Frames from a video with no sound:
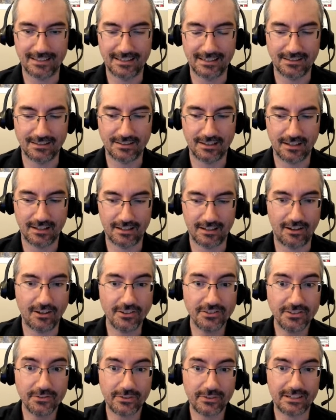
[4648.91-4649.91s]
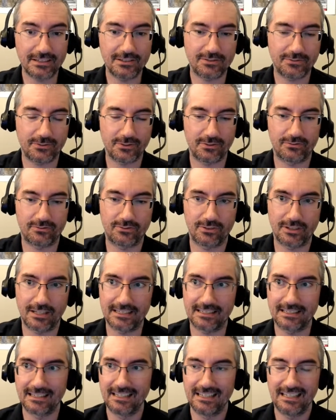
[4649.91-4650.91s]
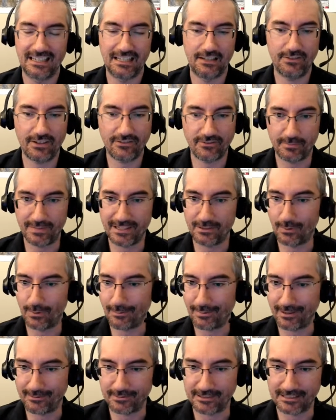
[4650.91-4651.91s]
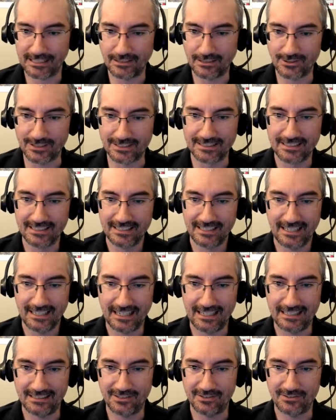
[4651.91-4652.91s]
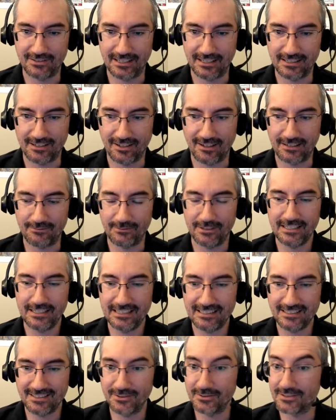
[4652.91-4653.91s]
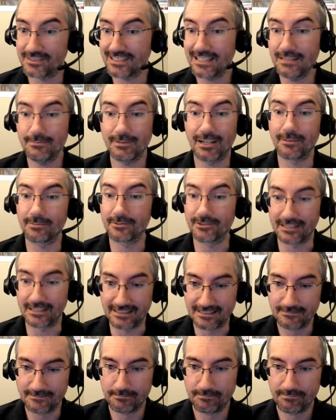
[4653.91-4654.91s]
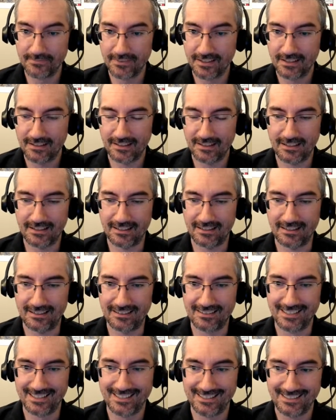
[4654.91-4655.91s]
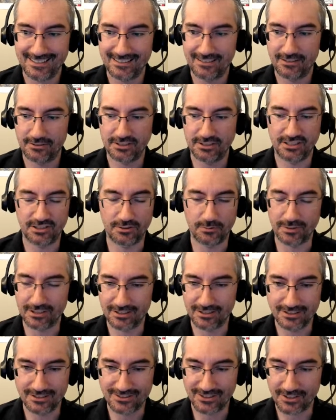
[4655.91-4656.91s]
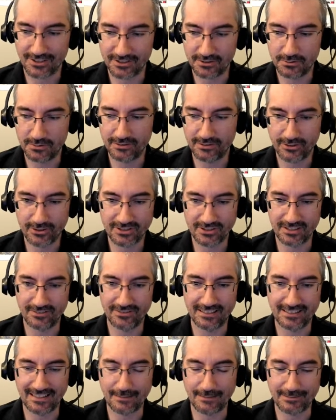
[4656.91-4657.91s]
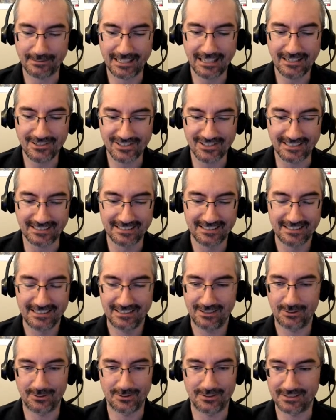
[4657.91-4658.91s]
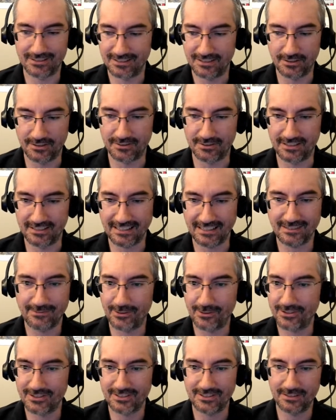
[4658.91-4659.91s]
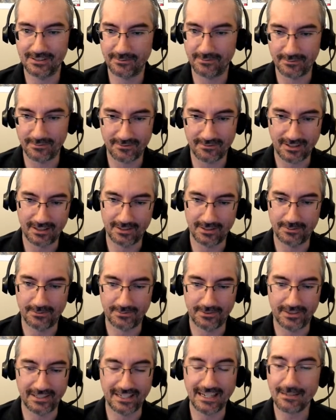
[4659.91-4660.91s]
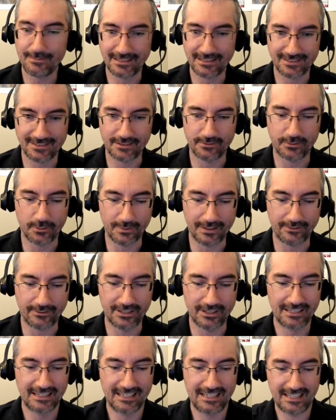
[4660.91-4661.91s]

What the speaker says: And it's also very useful for like if you have a big web application and you're like, all right, we need to do a schema upgrade. Or we're going to install the newer version of this application, or the next version of the database server or whatever.